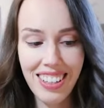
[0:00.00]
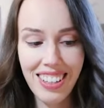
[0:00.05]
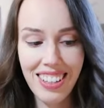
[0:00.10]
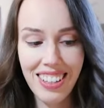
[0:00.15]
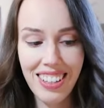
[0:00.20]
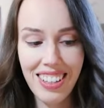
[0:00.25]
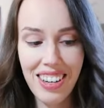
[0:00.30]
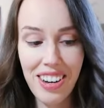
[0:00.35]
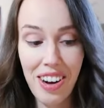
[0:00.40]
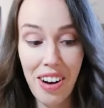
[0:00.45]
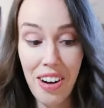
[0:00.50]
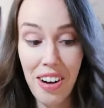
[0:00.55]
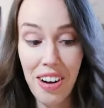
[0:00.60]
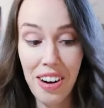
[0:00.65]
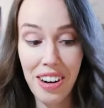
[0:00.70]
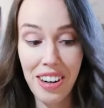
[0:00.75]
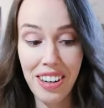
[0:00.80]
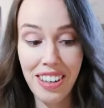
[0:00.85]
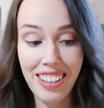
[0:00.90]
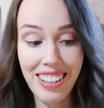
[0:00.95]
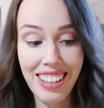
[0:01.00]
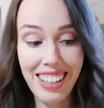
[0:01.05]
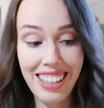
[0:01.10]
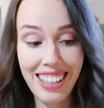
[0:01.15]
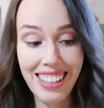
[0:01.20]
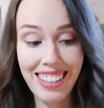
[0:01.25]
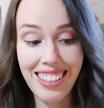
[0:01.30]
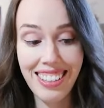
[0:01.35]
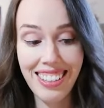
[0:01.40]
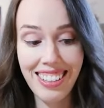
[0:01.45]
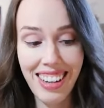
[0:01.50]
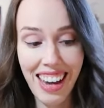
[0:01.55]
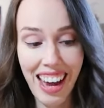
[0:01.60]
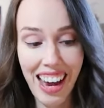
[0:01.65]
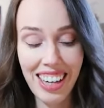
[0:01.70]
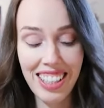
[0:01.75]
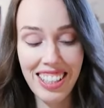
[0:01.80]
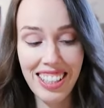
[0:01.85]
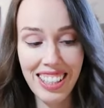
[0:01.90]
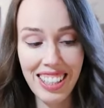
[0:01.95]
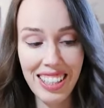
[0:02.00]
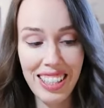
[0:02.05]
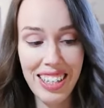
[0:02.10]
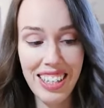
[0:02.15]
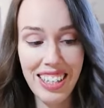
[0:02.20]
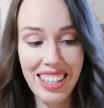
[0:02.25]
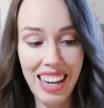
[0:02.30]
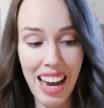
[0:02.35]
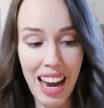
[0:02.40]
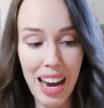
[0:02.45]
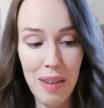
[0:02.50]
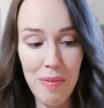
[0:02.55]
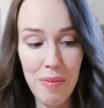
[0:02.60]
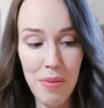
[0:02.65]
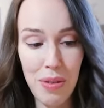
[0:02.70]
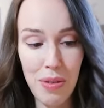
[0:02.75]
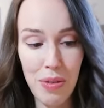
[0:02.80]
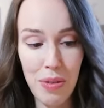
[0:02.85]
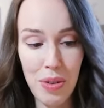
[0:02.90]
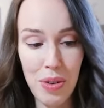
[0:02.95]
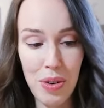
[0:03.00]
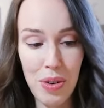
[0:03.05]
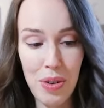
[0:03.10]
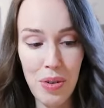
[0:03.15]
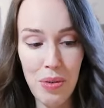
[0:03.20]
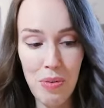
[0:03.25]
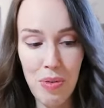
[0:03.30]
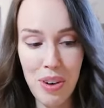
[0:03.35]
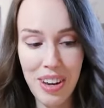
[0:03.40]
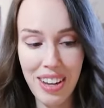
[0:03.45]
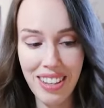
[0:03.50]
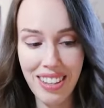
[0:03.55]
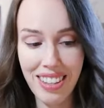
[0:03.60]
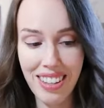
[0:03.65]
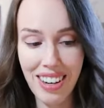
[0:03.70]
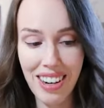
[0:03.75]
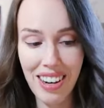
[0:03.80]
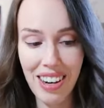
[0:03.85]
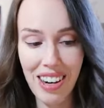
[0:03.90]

no, it actually came through with